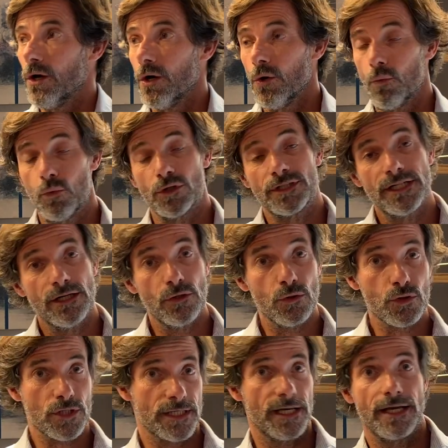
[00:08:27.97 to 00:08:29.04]
What the law
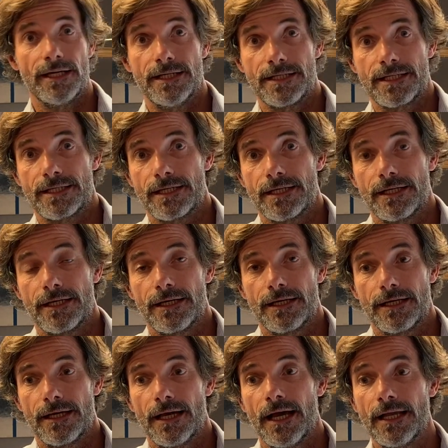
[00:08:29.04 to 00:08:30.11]
says,
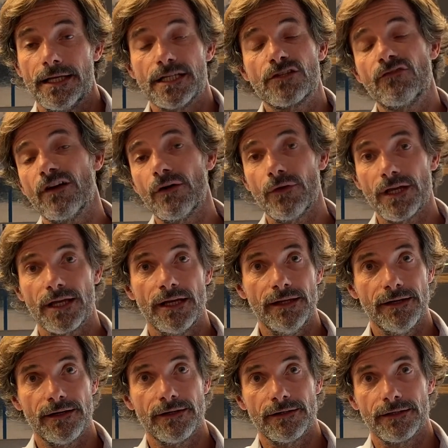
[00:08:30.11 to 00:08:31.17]
and it's very
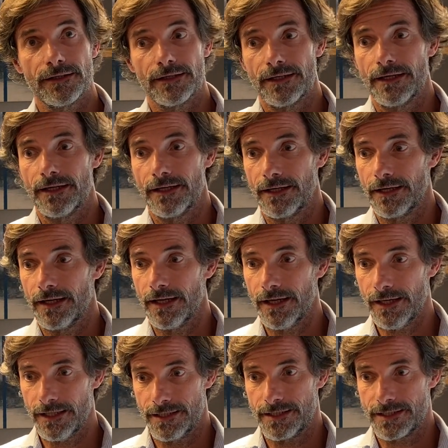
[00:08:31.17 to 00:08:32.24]
clear,
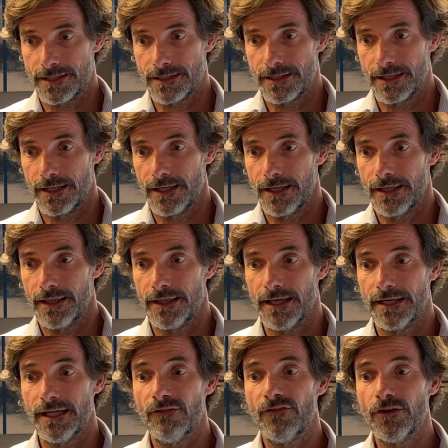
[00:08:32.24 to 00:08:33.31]
is that
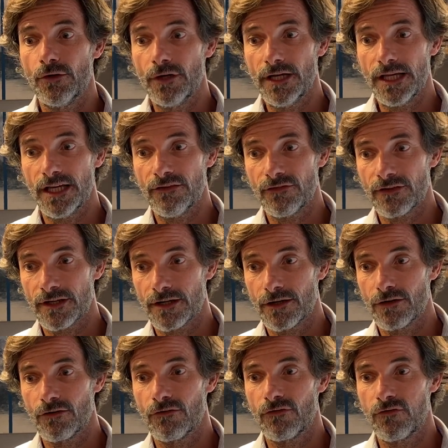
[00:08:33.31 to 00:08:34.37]
if you live
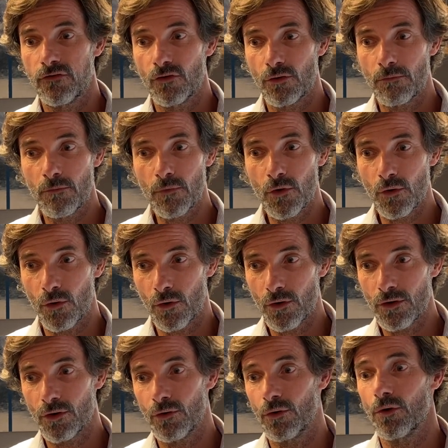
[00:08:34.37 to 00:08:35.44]
for more
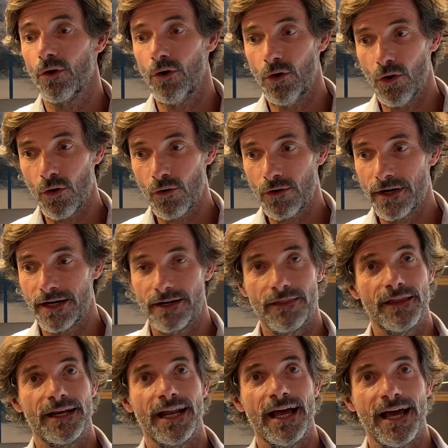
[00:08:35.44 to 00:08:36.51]
or longer
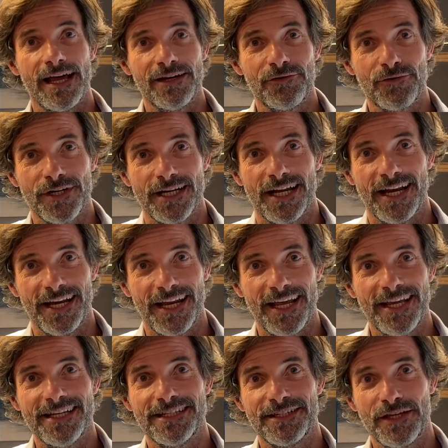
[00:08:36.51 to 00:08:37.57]
than
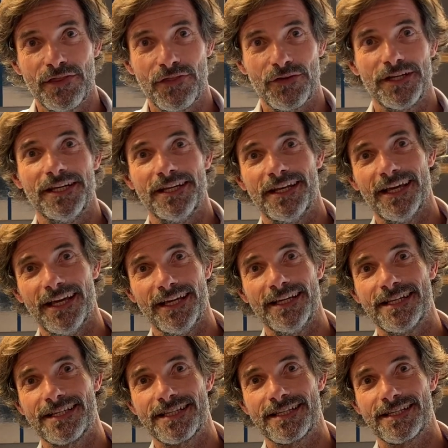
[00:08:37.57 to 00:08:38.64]
183
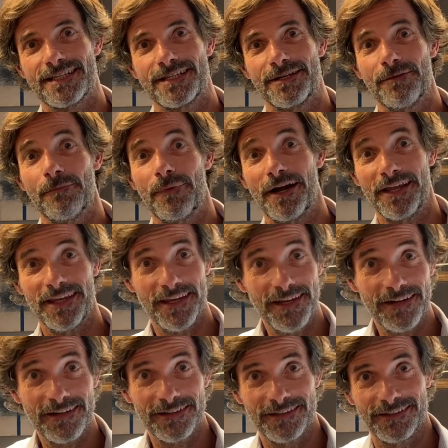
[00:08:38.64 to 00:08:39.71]
days per
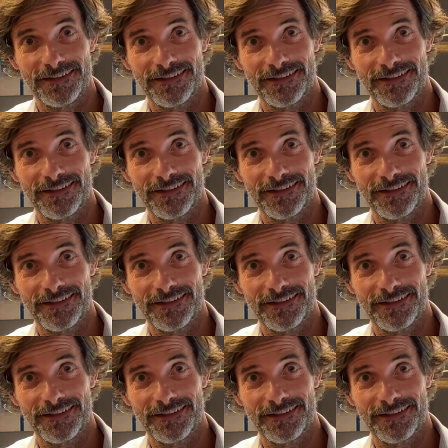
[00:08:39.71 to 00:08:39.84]
year,